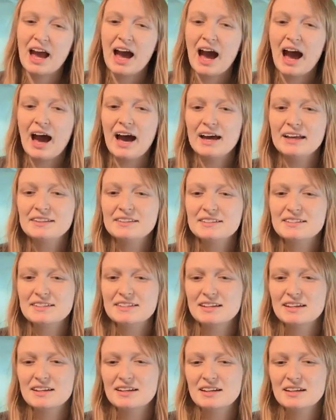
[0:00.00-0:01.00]
and
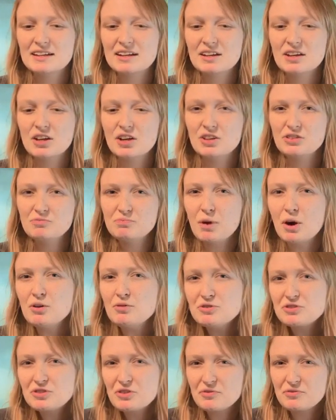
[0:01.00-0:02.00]

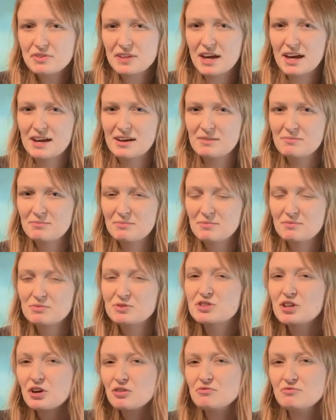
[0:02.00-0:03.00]
most of them
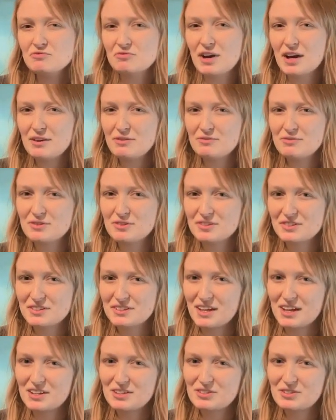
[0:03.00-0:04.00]
don't reference
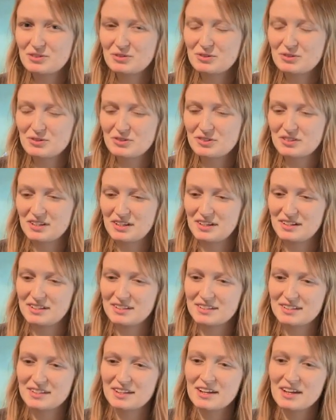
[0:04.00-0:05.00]
their
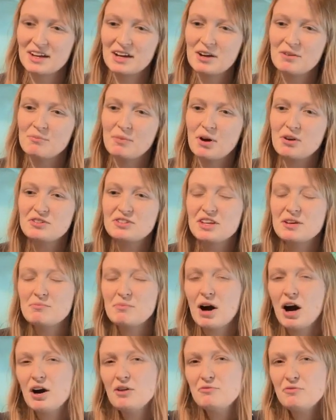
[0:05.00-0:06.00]
sources. Most of them
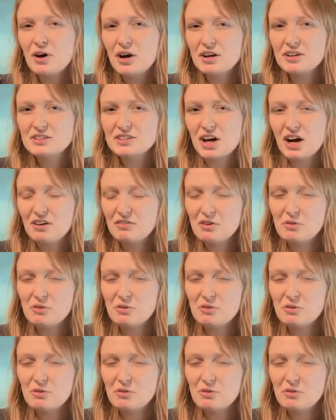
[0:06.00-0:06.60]
I find are